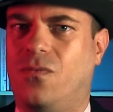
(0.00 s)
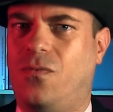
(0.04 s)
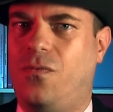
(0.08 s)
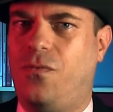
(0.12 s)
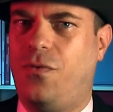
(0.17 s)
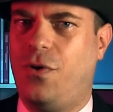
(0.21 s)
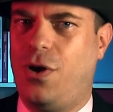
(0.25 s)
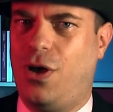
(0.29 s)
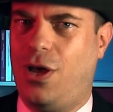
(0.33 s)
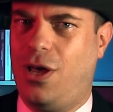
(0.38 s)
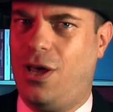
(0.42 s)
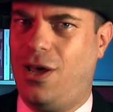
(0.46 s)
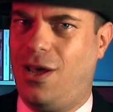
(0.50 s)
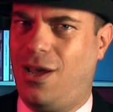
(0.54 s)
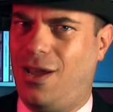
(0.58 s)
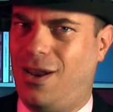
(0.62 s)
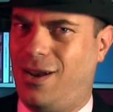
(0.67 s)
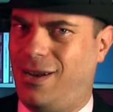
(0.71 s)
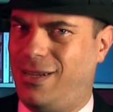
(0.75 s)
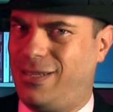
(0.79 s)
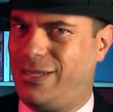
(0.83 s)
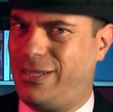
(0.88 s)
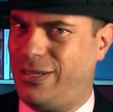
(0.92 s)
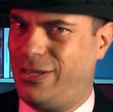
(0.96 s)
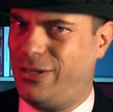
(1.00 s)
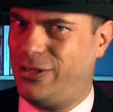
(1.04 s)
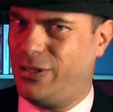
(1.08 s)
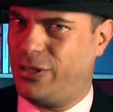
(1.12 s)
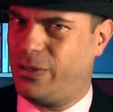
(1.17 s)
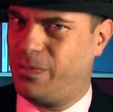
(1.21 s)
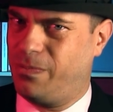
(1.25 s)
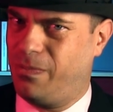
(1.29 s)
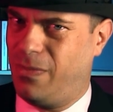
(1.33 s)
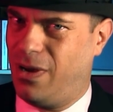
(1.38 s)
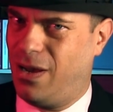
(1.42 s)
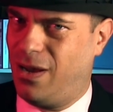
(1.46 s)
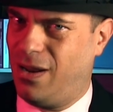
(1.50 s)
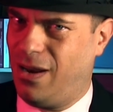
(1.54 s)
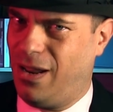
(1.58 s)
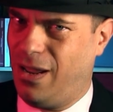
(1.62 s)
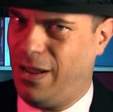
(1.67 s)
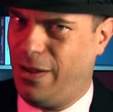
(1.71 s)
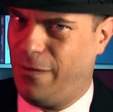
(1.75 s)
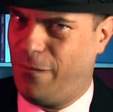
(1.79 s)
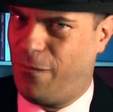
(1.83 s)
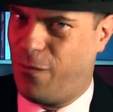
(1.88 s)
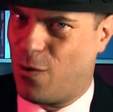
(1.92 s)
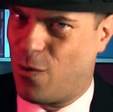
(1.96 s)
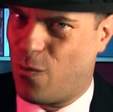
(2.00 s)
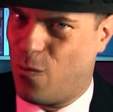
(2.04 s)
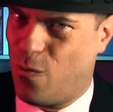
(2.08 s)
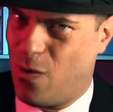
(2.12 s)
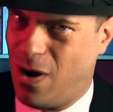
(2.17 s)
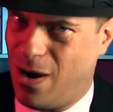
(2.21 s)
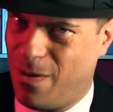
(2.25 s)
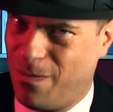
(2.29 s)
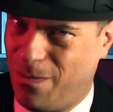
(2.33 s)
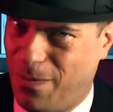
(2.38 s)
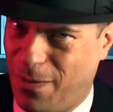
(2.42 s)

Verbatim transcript: Very serious money for one